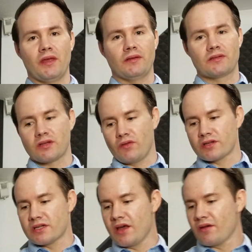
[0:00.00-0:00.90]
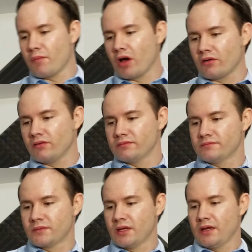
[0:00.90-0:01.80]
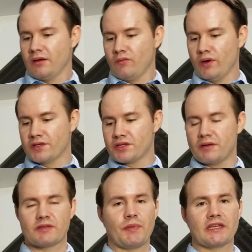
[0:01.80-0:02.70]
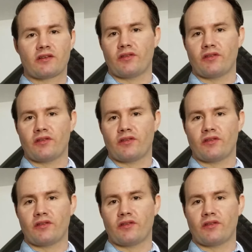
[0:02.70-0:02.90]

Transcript: So there's another model, which it's basically